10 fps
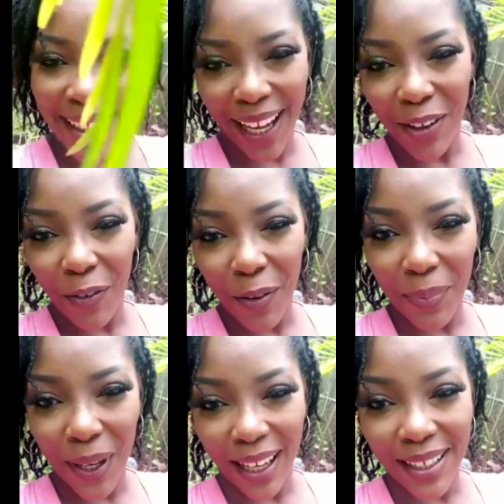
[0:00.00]
Thank you for
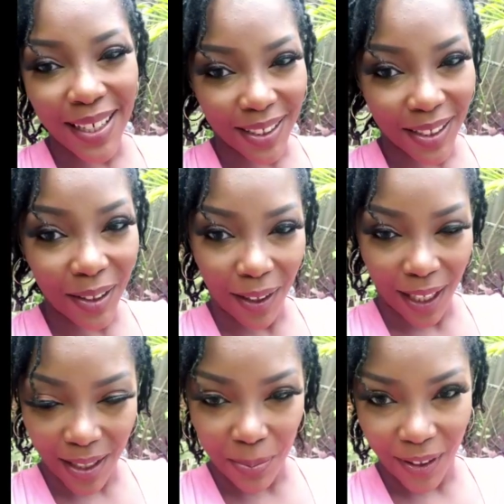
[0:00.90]
being such a
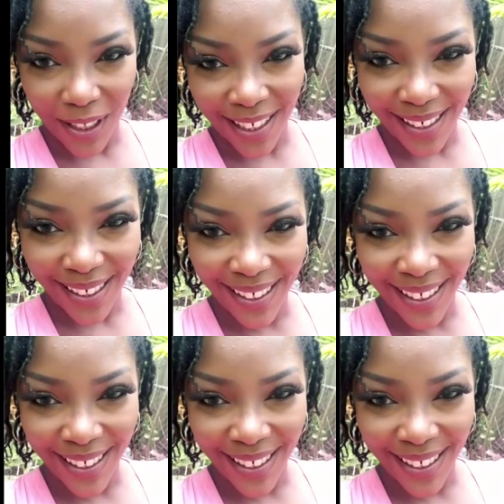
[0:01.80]
great inspiration.